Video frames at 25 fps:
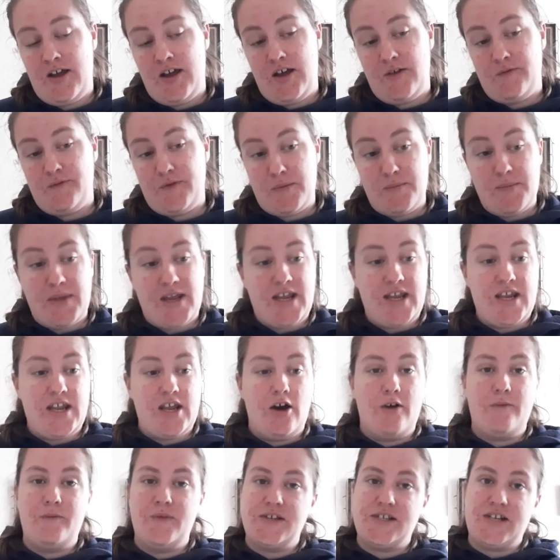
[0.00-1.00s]
For me,
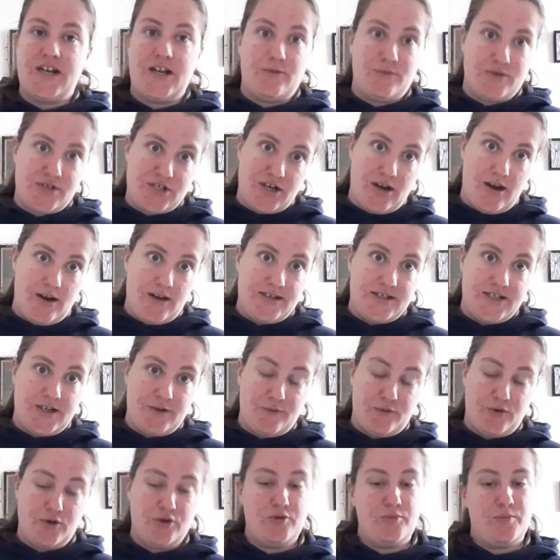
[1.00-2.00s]
obviously, it was slightly
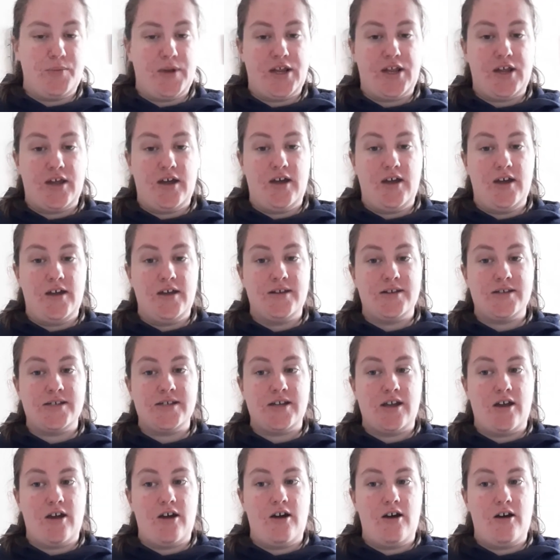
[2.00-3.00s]
different because
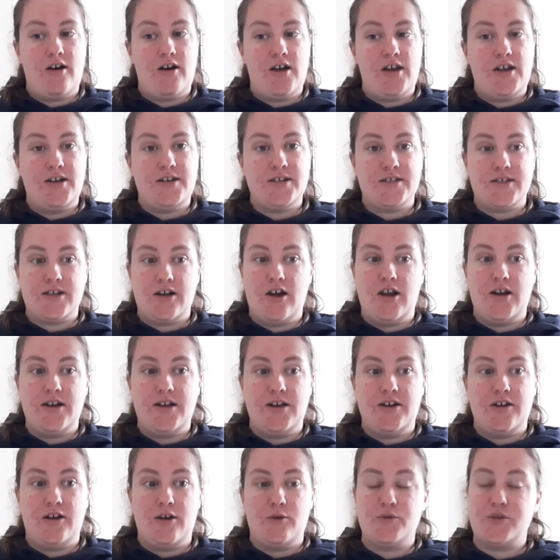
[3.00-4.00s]
I
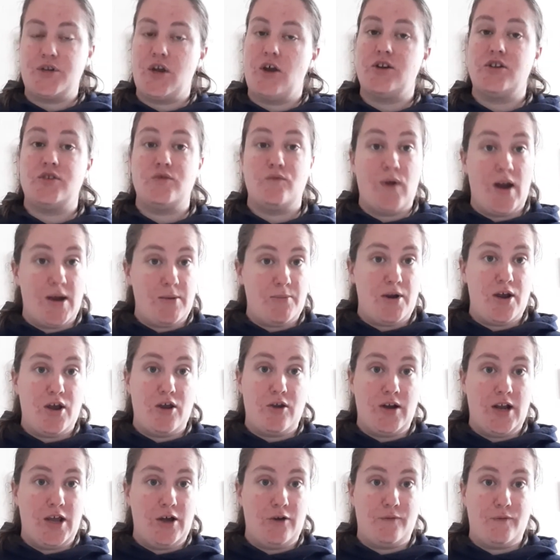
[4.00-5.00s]
decided I was going to rent my
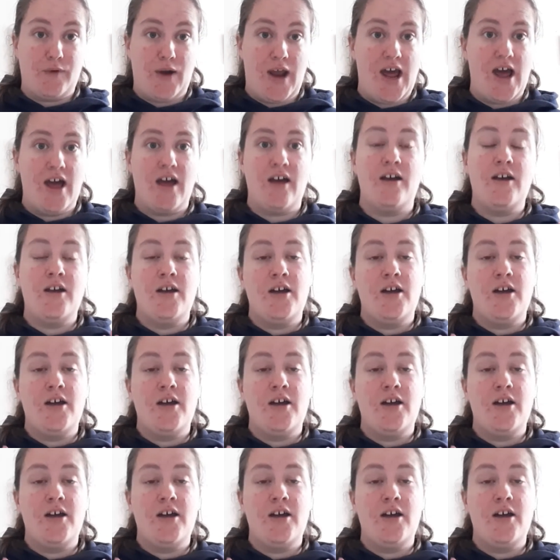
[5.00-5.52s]
own little flat.